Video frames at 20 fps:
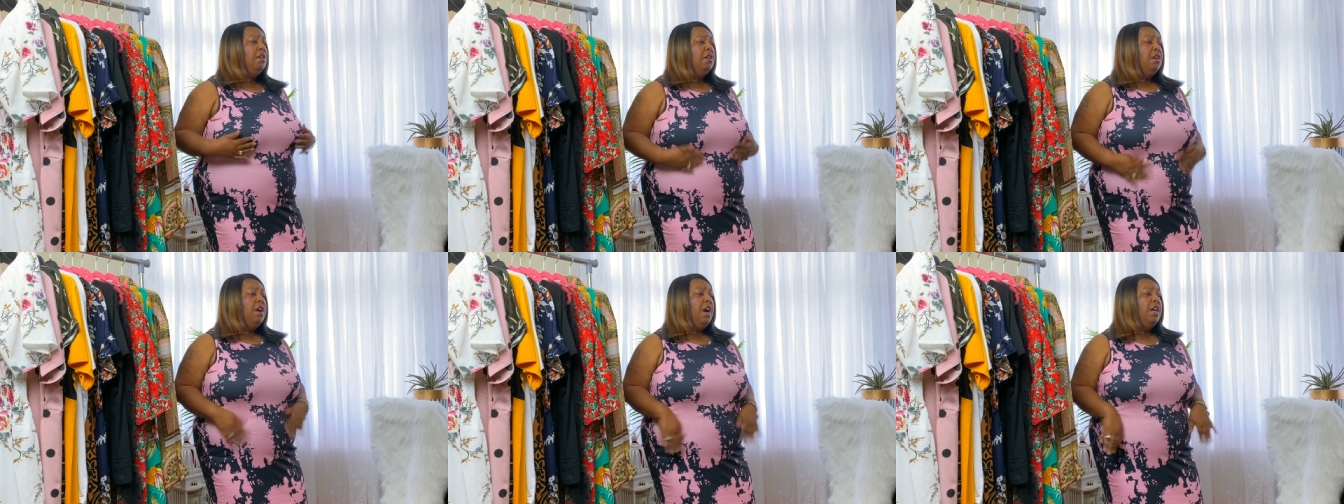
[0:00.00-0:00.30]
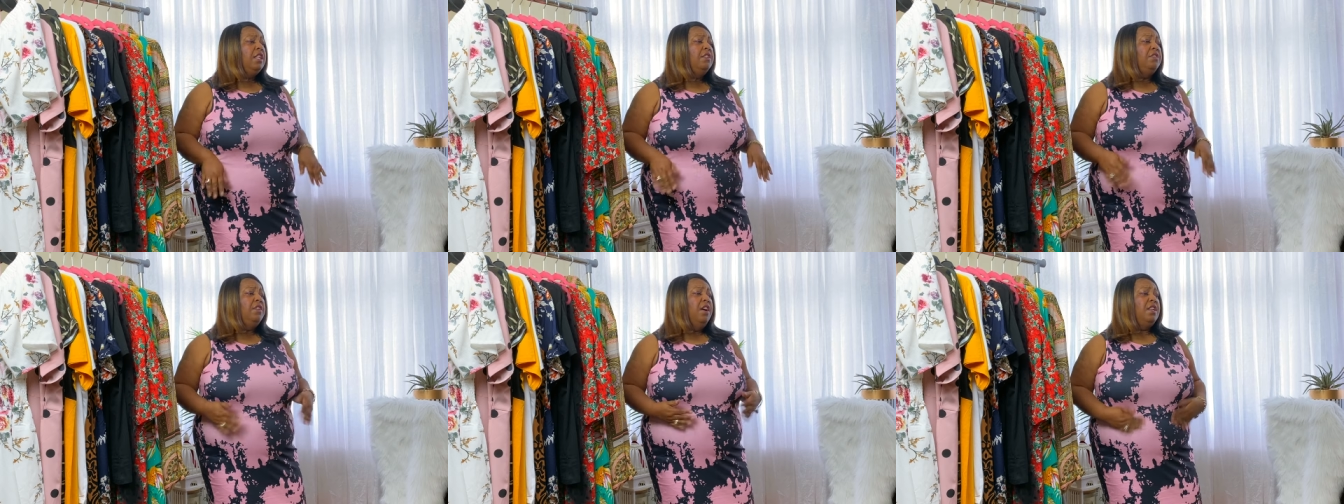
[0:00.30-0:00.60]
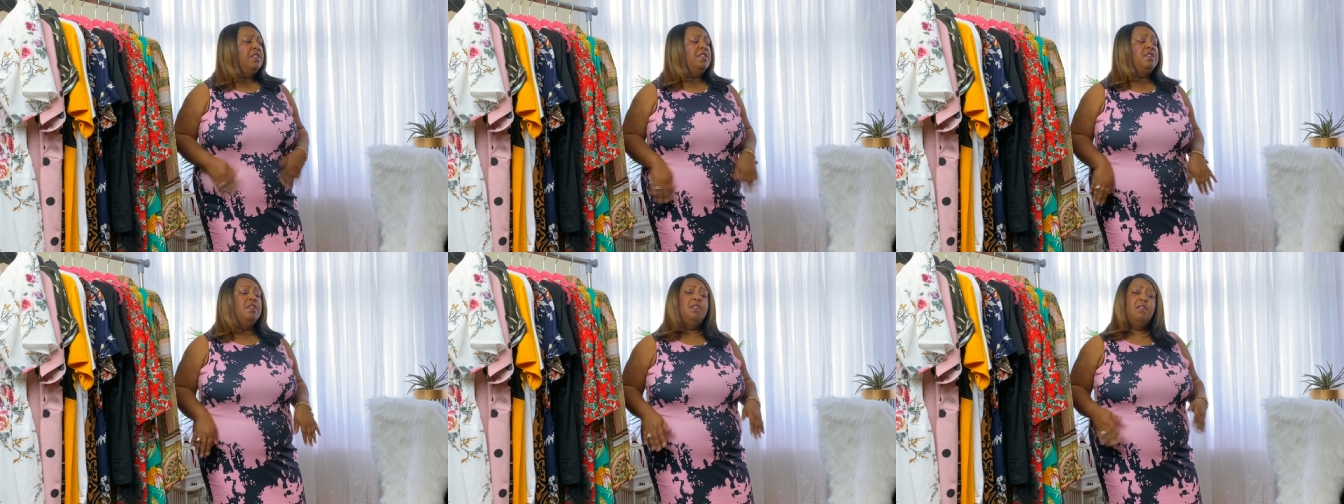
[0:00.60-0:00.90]
Kind of
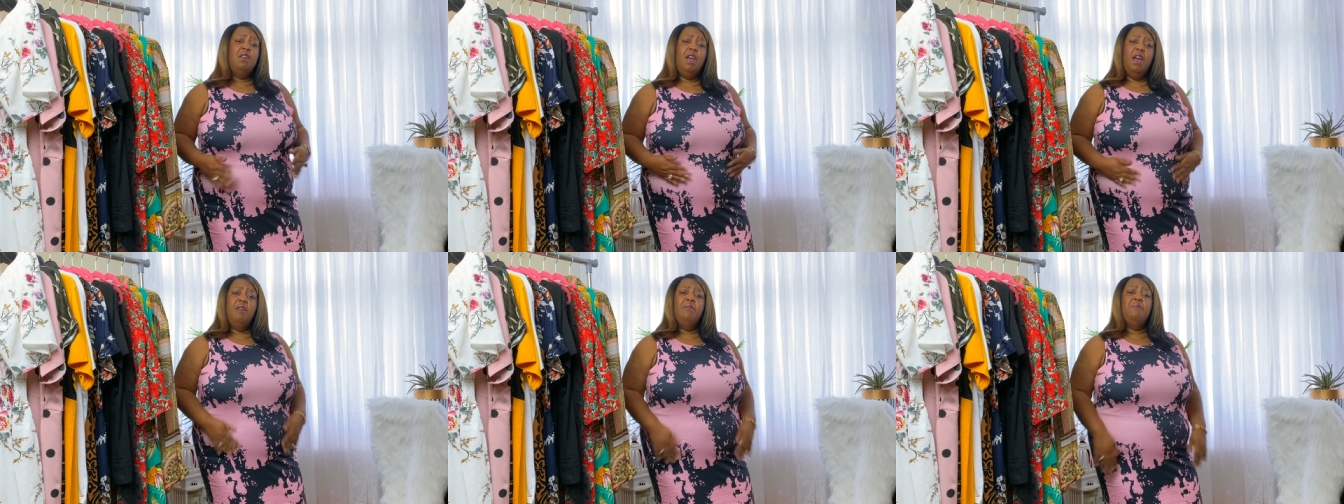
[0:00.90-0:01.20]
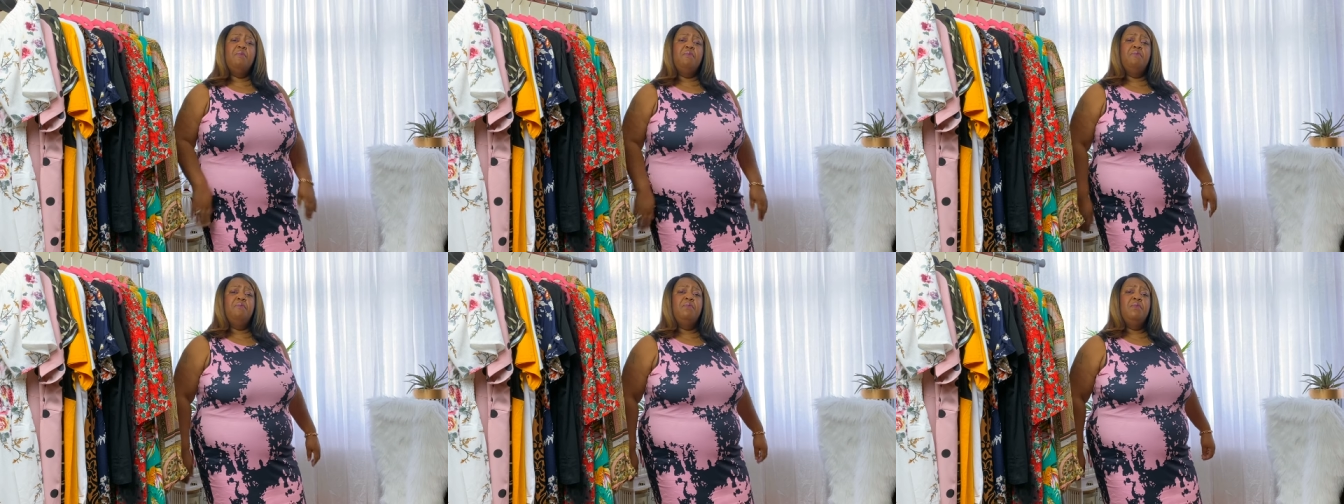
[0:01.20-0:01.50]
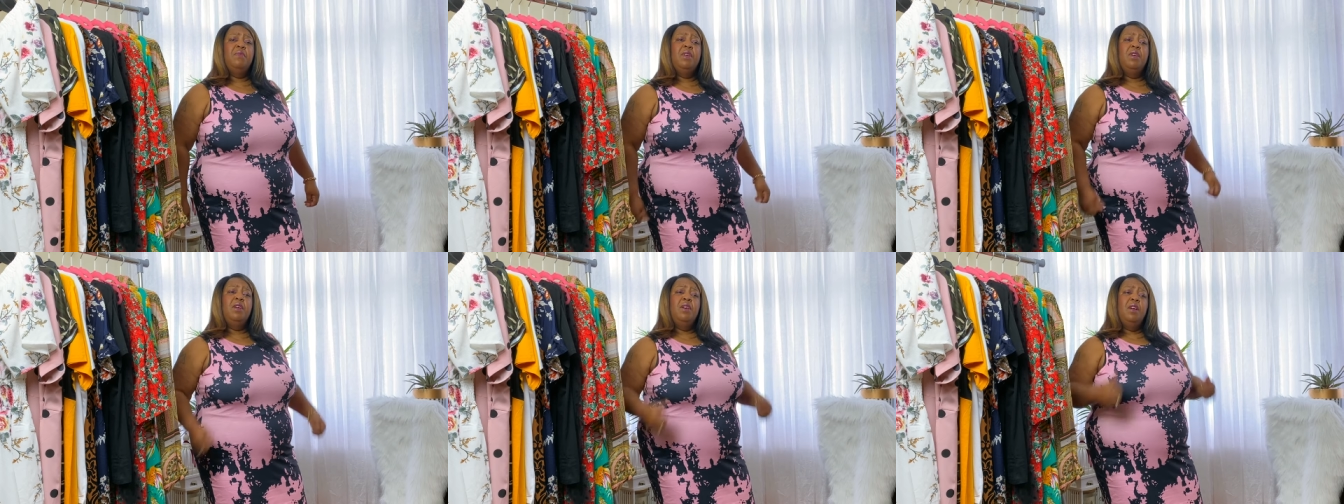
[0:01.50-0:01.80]
nice, yeah.
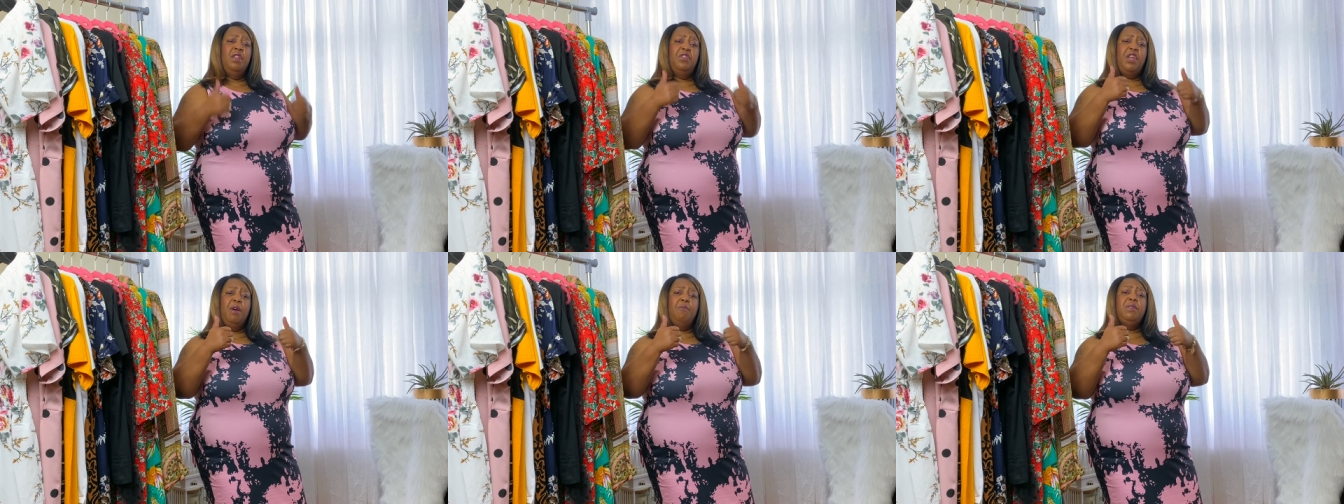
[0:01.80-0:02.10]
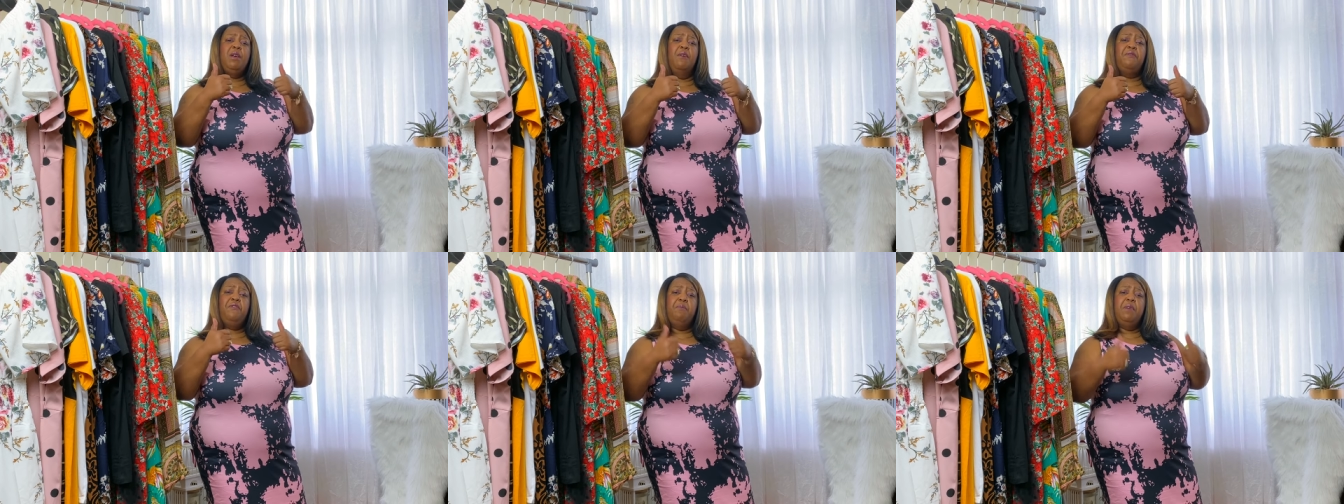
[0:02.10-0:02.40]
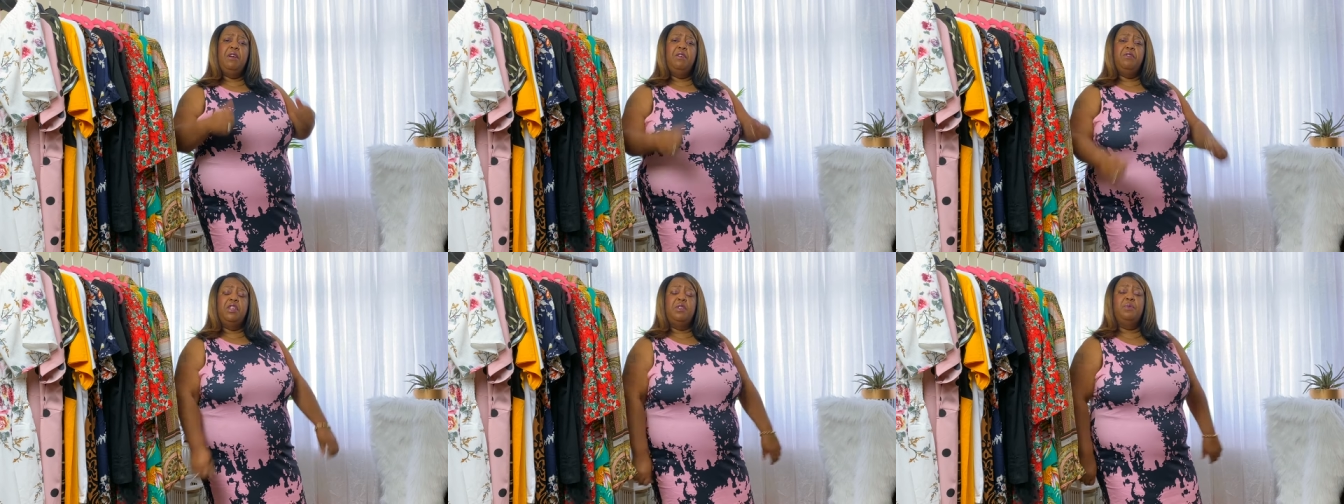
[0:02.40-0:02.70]
Thumbs up for
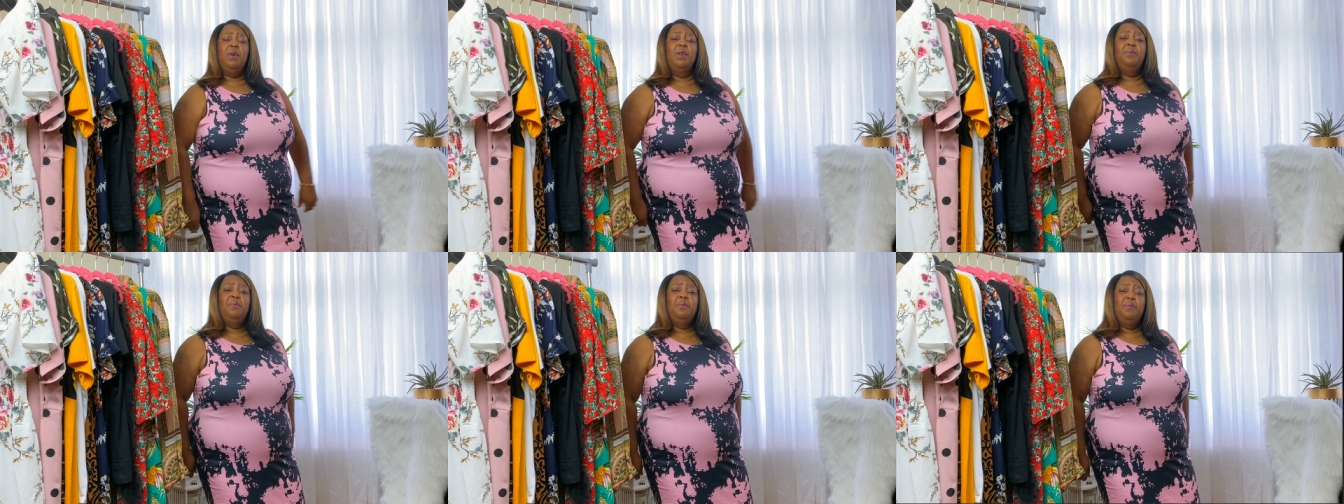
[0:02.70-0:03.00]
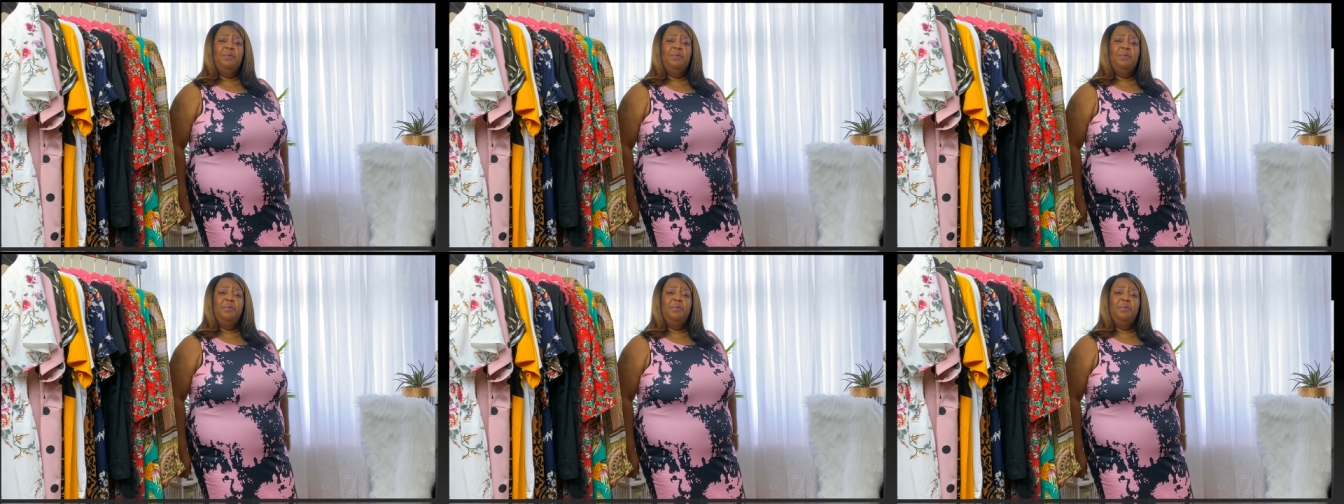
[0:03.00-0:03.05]
me on this one.